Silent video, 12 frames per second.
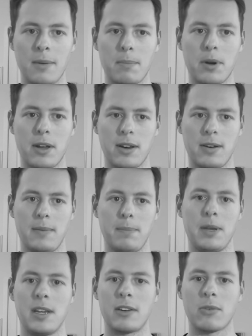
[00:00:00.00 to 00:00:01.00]
But
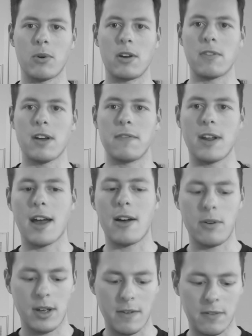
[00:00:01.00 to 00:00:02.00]
being 25
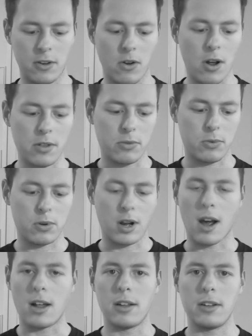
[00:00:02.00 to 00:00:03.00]
now, having gone through
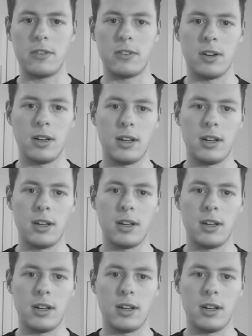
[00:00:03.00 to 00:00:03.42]
college